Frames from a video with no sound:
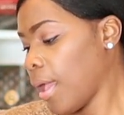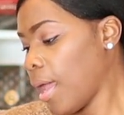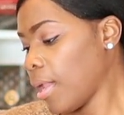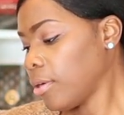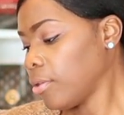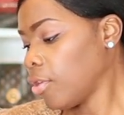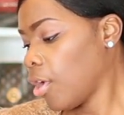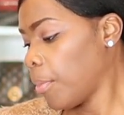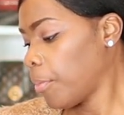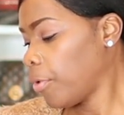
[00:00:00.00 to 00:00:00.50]
I
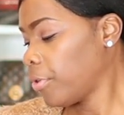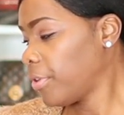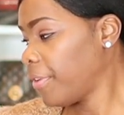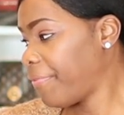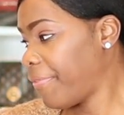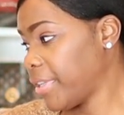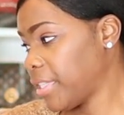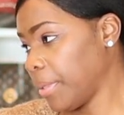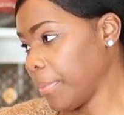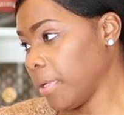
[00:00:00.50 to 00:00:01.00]
don't know. I'm on the
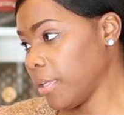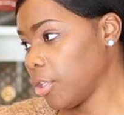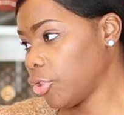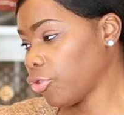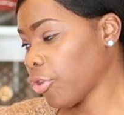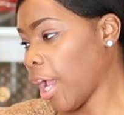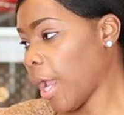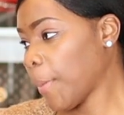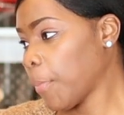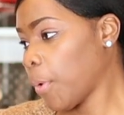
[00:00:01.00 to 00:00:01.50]
fence. I'm going to
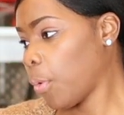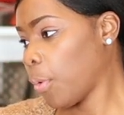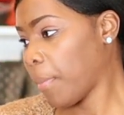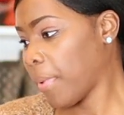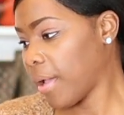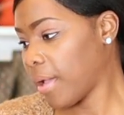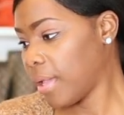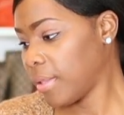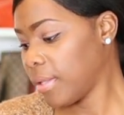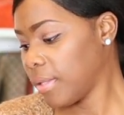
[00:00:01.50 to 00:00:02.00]
try more on
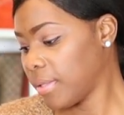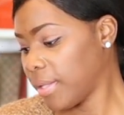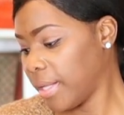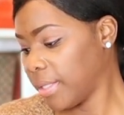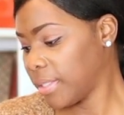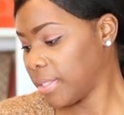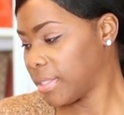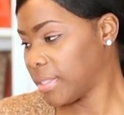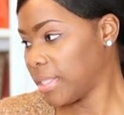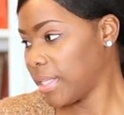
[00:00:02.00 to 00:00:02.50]
my other
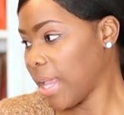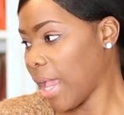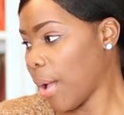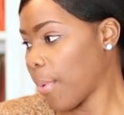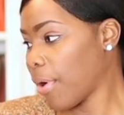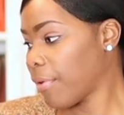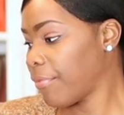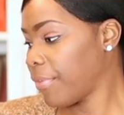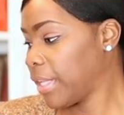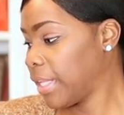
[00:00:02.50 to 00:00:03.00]
thing and see how
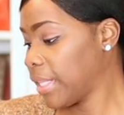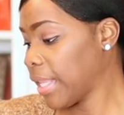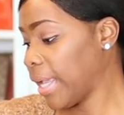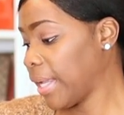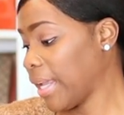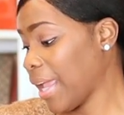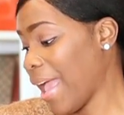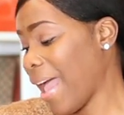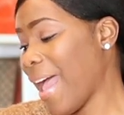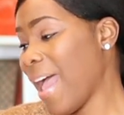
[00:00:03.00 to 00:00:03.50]
I really
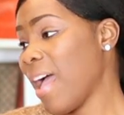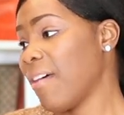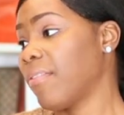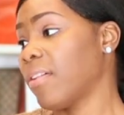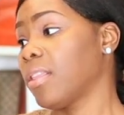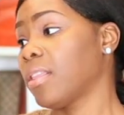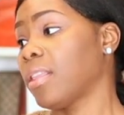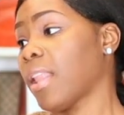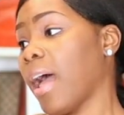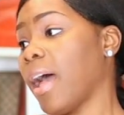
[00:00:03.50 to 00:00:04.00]
like it. I have a
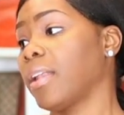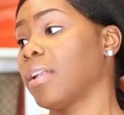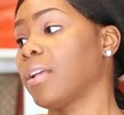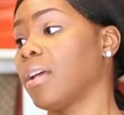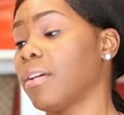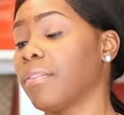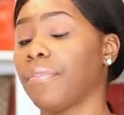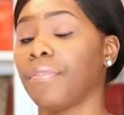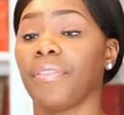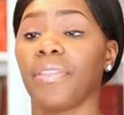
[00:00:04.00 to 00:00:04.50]
lot
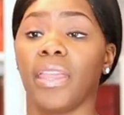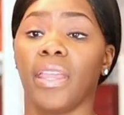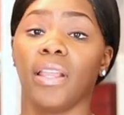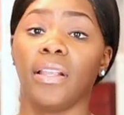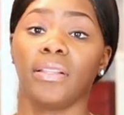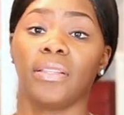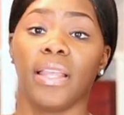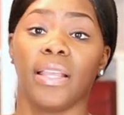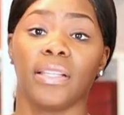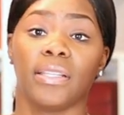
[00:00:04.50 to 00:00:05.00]
of
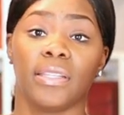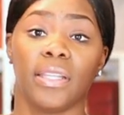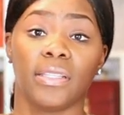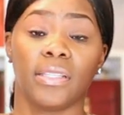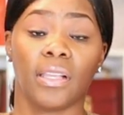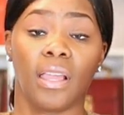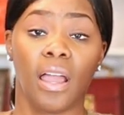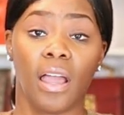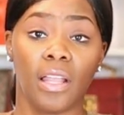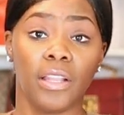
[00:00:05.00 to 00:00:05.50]
things that's this
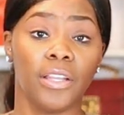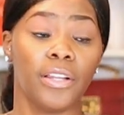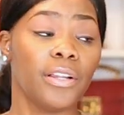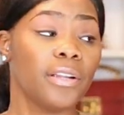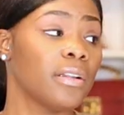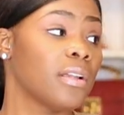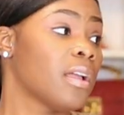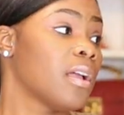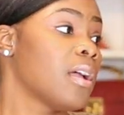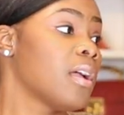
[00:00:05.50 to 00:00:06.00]
color.
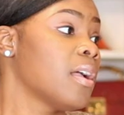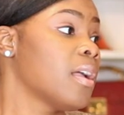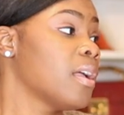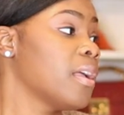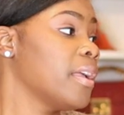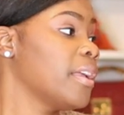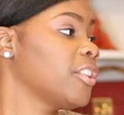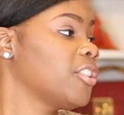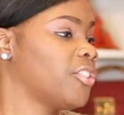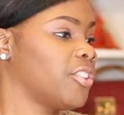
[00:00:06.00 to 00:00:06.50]

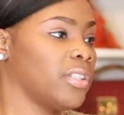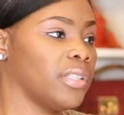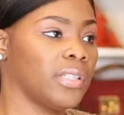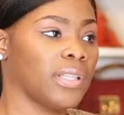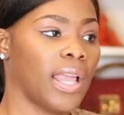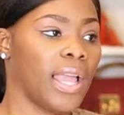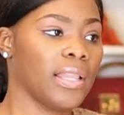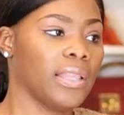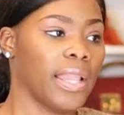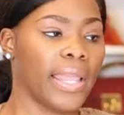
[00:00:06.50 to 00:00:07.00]
It's just
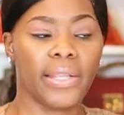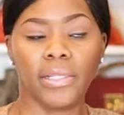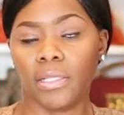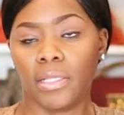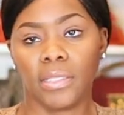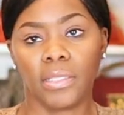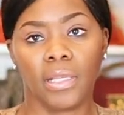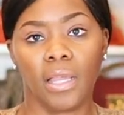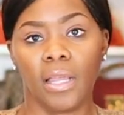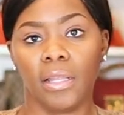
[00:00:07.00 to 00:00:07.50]
I like
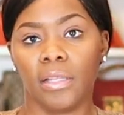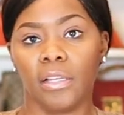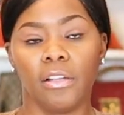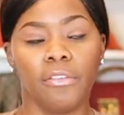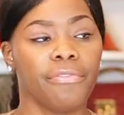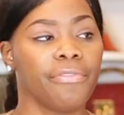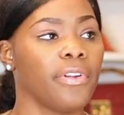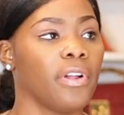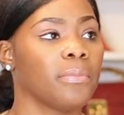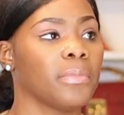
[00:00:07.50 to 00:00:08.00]
this color
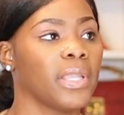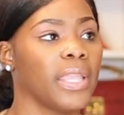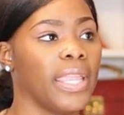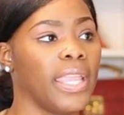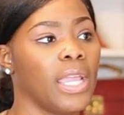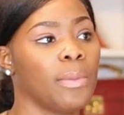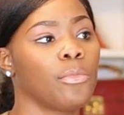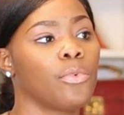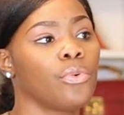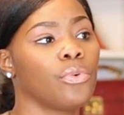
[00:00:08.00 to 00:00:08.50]
from
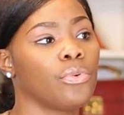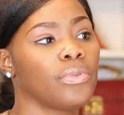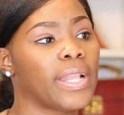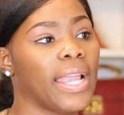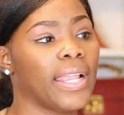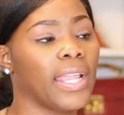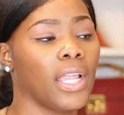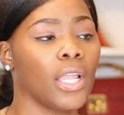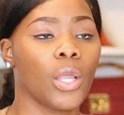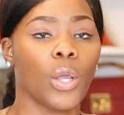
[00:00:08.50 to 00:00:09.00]
Camel
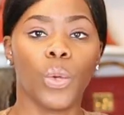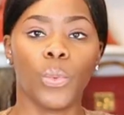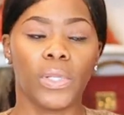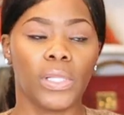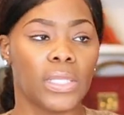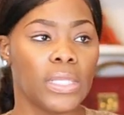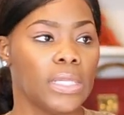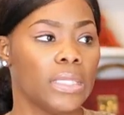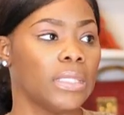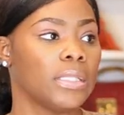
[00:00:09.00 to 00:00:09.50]
that can go
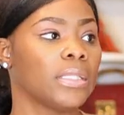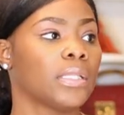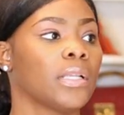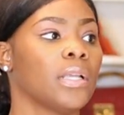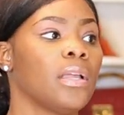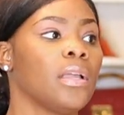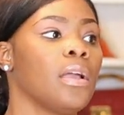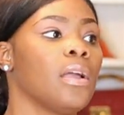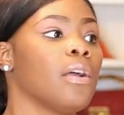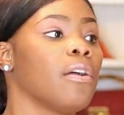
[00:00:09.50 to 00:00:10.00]
with this.
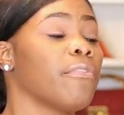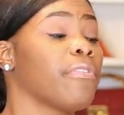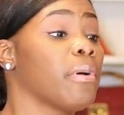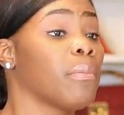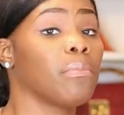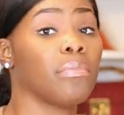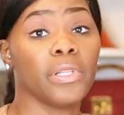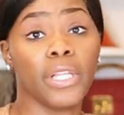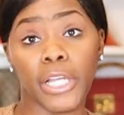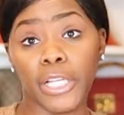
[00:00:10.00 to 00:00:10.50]

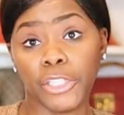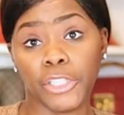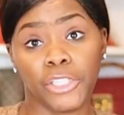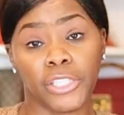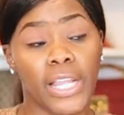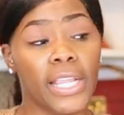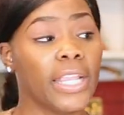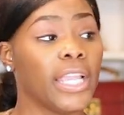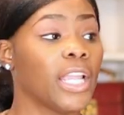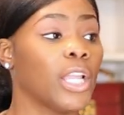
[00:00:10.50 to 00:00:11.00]
From Blush
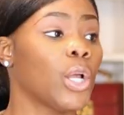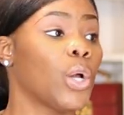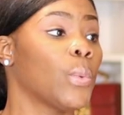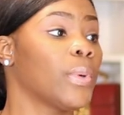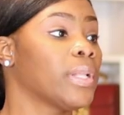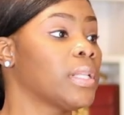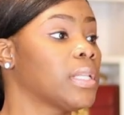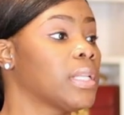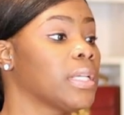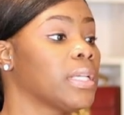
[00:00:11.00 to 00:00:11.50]
that can go
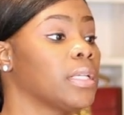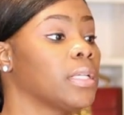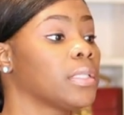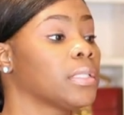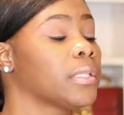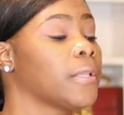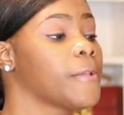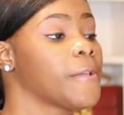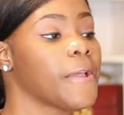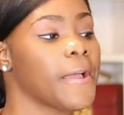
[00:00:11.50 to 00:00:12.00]
with this.
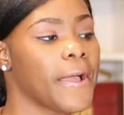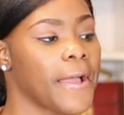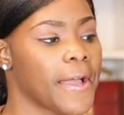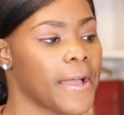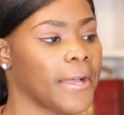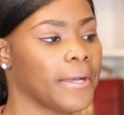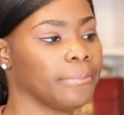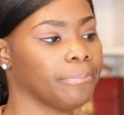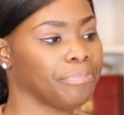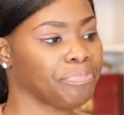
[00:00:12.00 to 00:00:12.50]

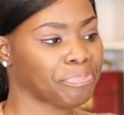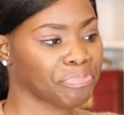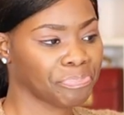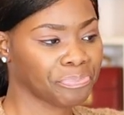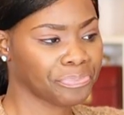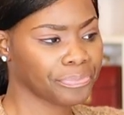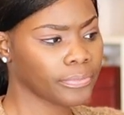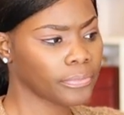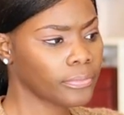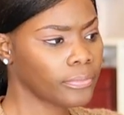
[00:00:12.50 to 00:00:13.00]

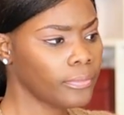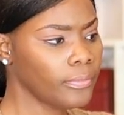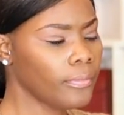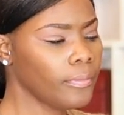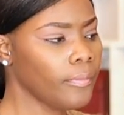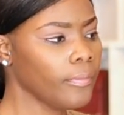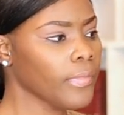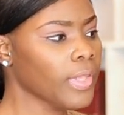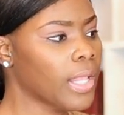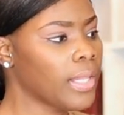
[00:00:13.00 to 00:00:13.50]

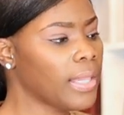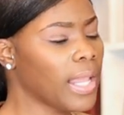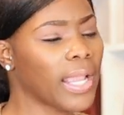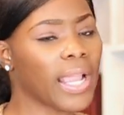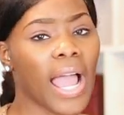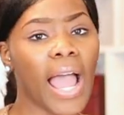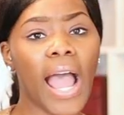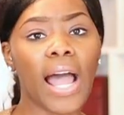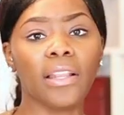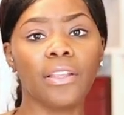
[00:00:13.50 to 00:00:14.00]
Um, like
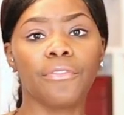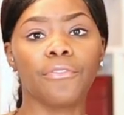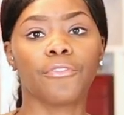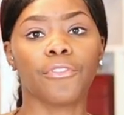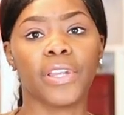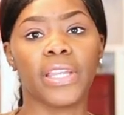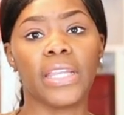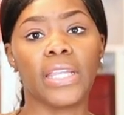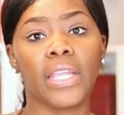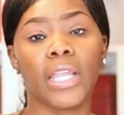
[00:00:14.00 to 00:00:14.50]
Olive
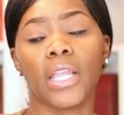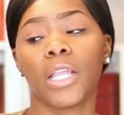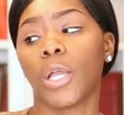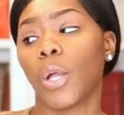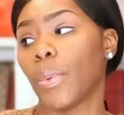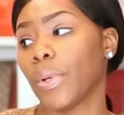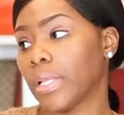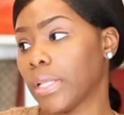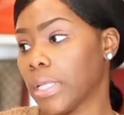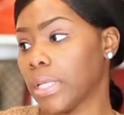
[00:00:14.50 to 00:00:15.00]
Green can
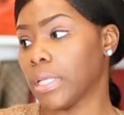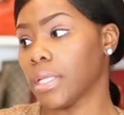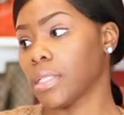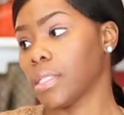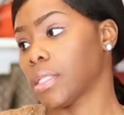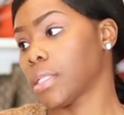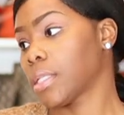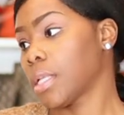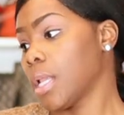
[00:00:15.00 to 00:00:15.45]
go with this.